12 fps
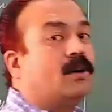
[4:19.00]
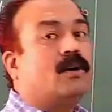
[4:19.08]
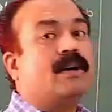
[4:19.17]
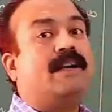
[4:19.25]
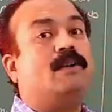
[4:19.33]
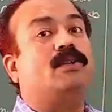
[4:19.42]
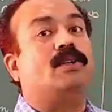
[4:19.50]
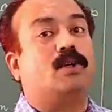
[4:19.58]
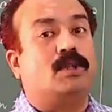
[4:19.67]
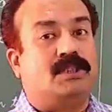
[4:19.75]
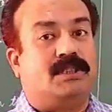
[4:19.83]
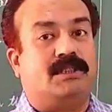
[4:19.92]
according to the
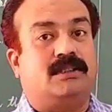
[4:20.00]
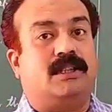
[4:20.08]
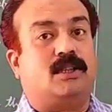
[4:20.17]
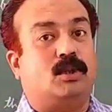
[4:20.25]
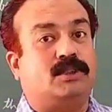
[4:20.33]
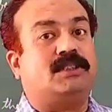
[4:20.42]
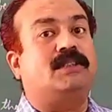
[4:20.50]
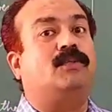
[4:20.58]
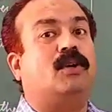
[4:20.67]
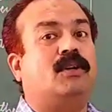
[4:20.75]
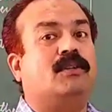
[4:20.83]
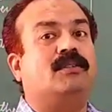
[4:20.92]
question
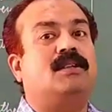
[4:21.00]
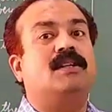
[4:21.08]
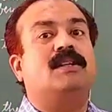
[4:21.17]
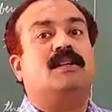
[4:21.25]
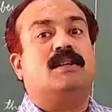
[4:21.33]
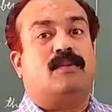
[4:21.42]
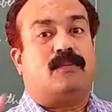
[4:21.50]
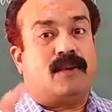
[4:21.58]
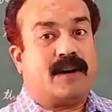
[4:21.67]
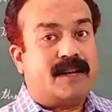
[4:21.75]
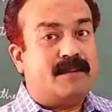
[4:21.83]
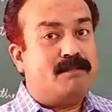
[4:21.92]
was
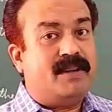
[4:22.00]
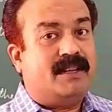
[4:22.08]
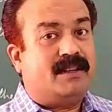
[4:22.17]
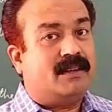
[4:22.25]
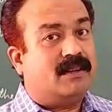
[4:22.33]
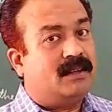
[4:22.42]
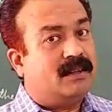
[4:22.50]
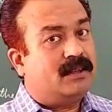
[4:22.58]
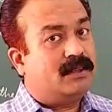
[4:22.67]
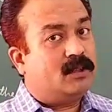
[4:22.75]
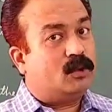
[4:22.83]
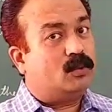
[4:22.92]
5
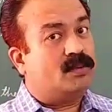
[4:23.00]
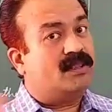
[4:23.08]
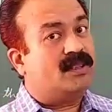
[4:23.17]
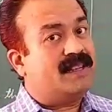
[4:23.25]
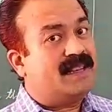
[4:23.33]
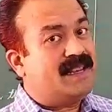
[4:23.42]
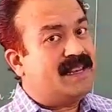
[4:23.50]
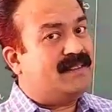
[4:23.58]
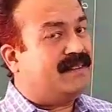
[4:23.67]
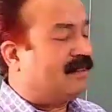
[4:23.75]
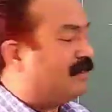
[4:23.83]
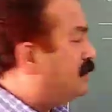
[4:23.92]
meter toward
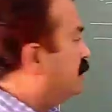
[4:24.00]
east.